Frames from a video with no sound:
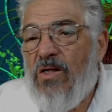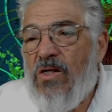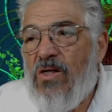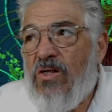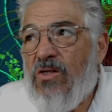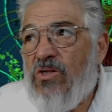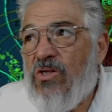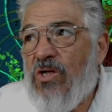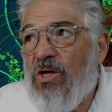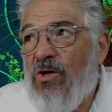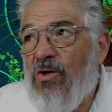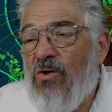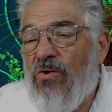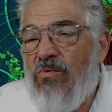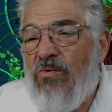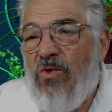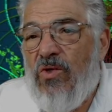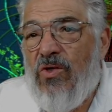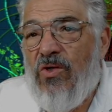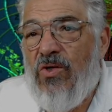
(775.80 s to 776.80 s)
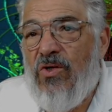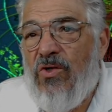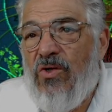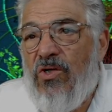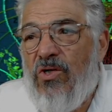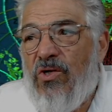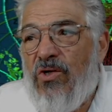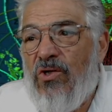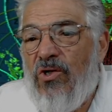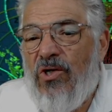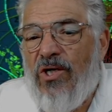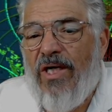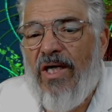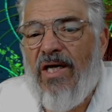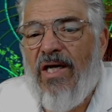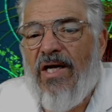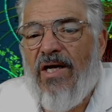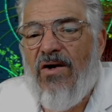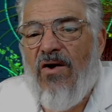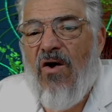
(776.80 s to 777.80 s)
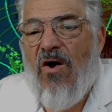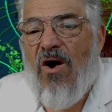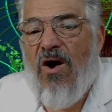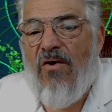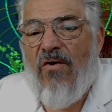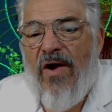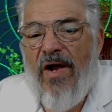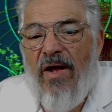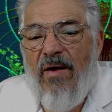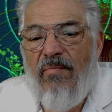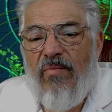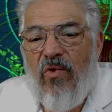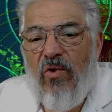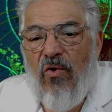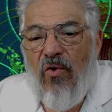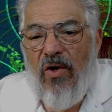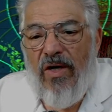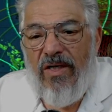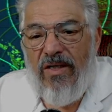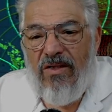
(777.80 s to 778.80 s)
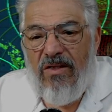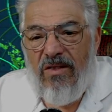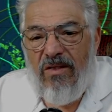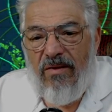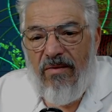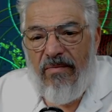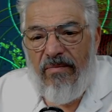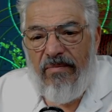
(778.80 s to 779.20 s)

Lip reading: So you're looking at RM noise.